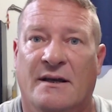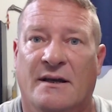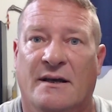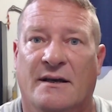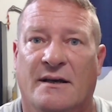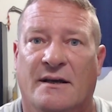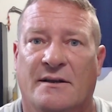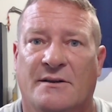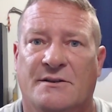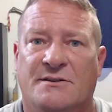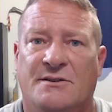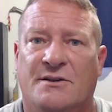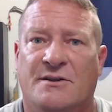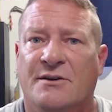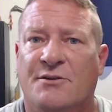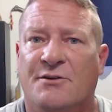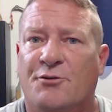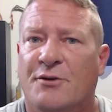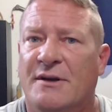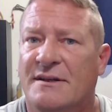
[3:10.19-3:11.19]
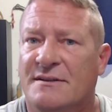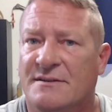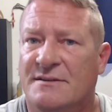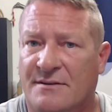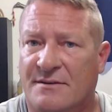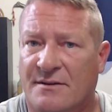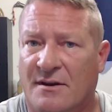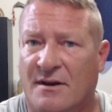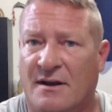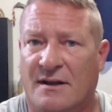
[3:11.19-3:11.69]
There's certain trains
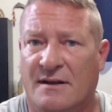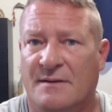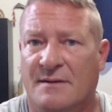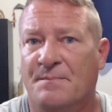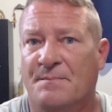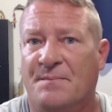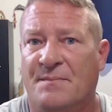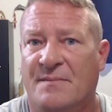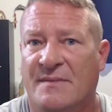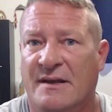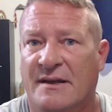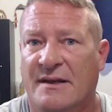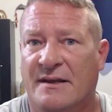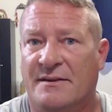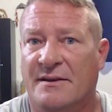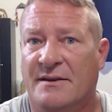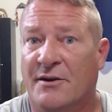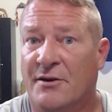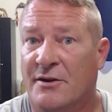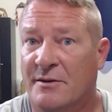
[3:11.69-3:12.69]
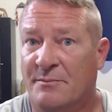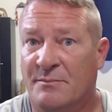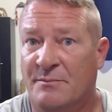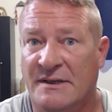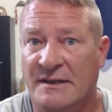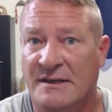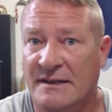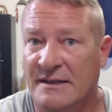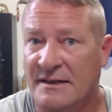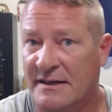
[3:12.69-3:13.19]
of thought that they're going to
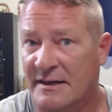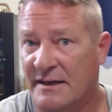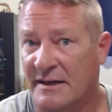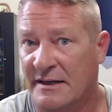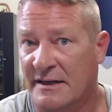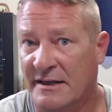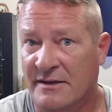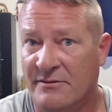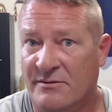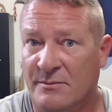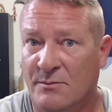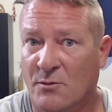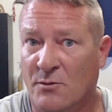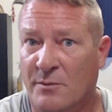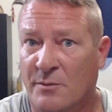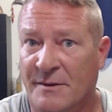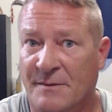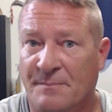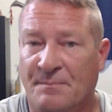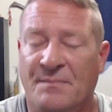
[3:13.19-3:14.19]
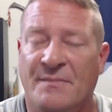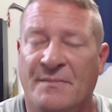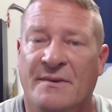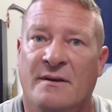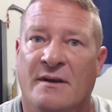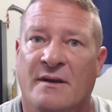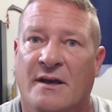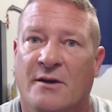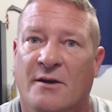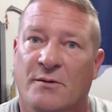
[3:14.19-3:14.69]
be in at any given moment.
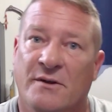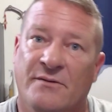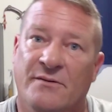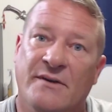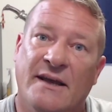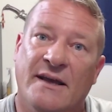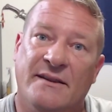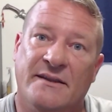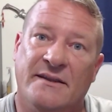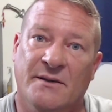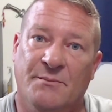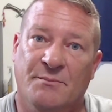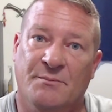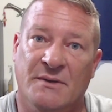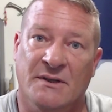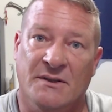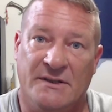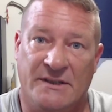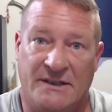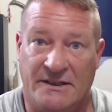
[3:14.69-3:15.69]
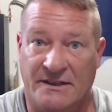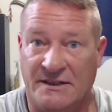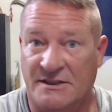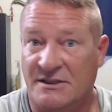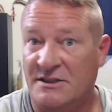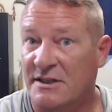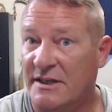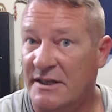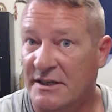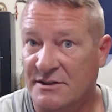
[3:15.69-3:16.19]
And we've got the ability to
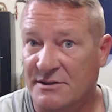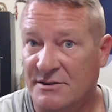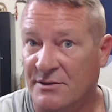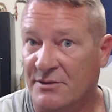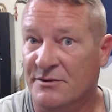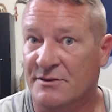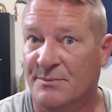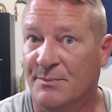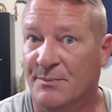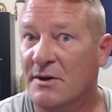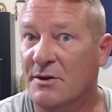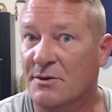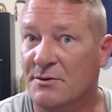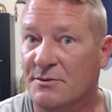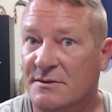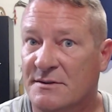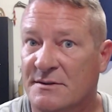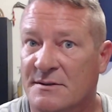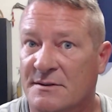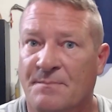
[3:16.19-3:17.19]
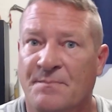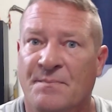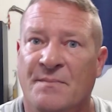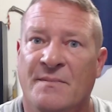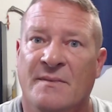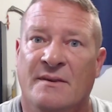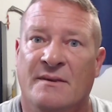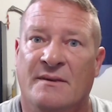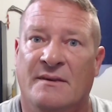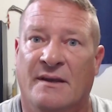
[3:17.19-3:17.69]
change those modes.
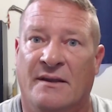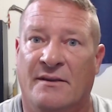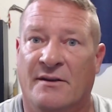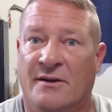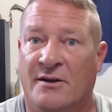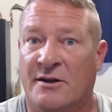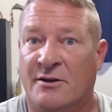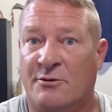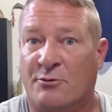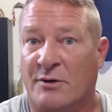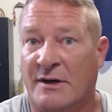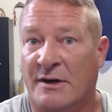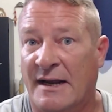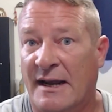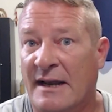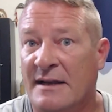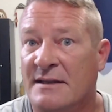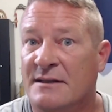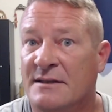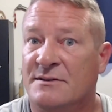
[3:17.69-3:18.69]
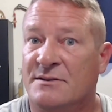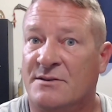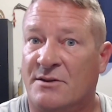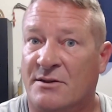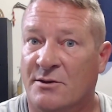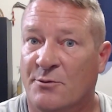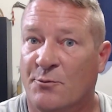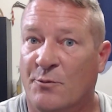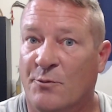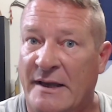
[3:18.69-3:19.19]
Now they're going to react a
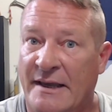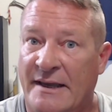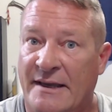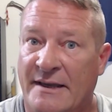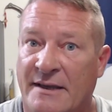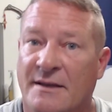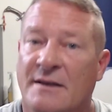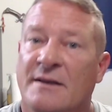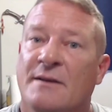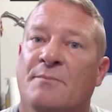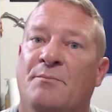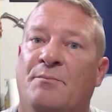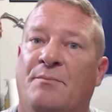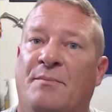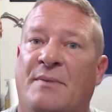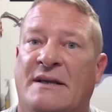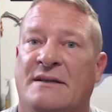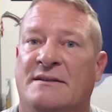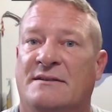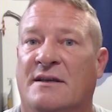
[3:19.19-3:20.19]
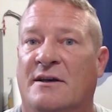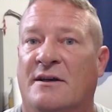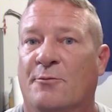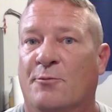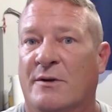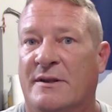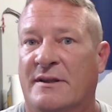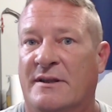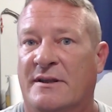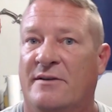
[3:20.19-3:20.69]
certain way based on
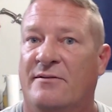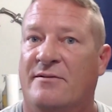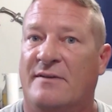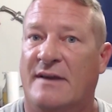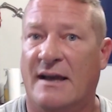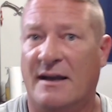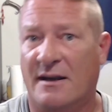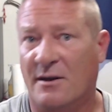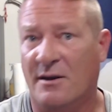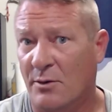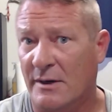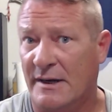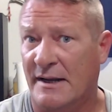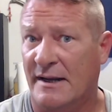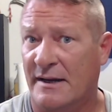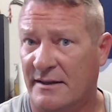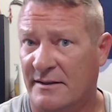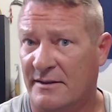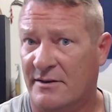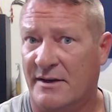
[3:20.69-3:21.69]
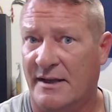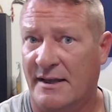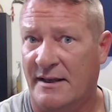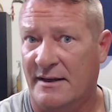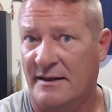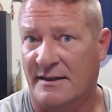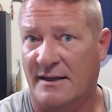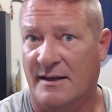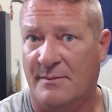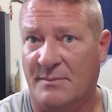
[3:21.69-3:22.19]
what they've got going on in their
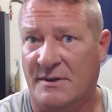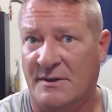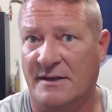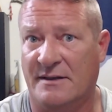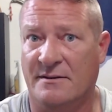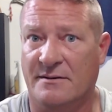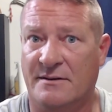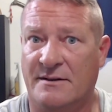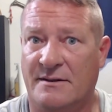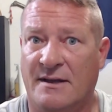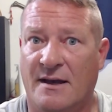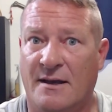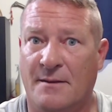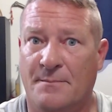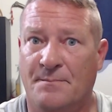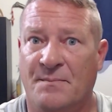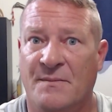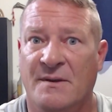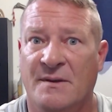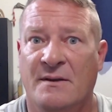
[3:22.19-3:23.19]
head at that particular time.